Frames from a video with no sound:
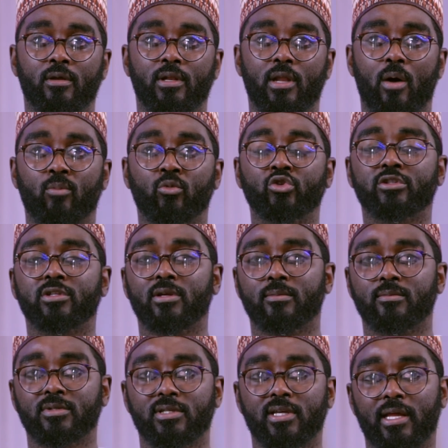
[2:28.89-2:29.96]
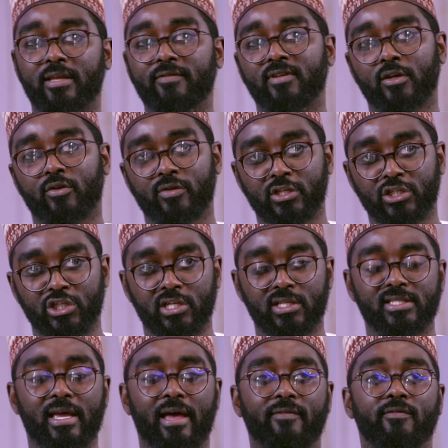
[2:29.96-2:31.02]
Now Muslims and even
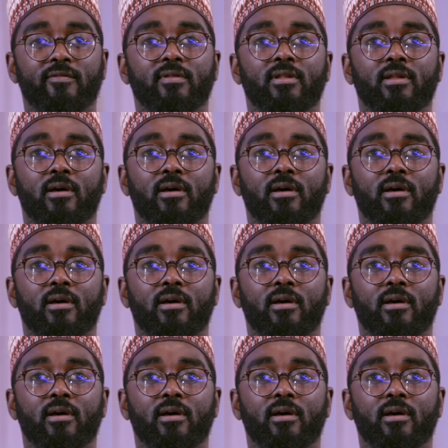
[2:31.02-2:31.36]
Christians have